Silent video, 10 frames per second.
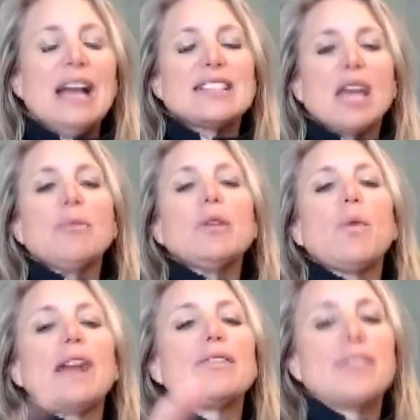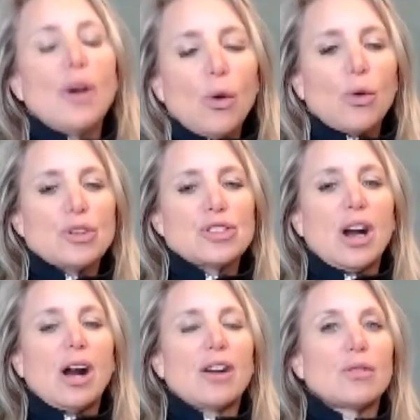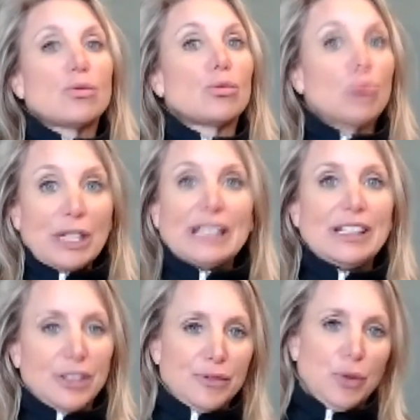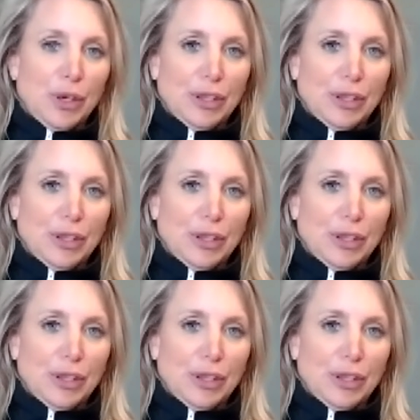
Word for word: tell me why those are really good for you